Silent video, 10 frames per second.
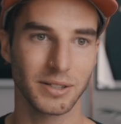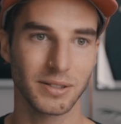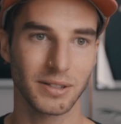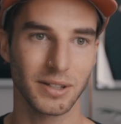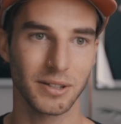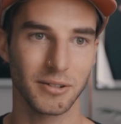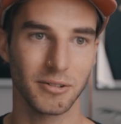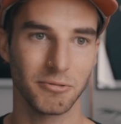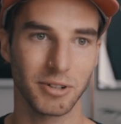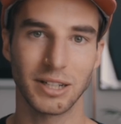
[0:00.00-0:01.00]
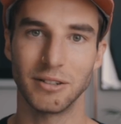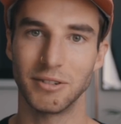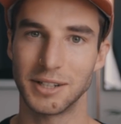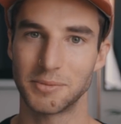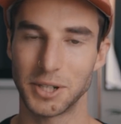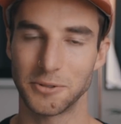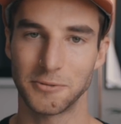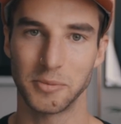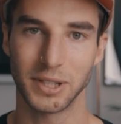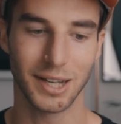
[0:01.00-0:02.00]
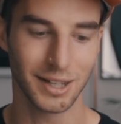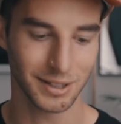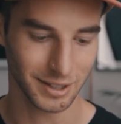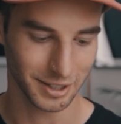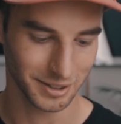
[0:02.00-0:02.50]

is really, really special for me. And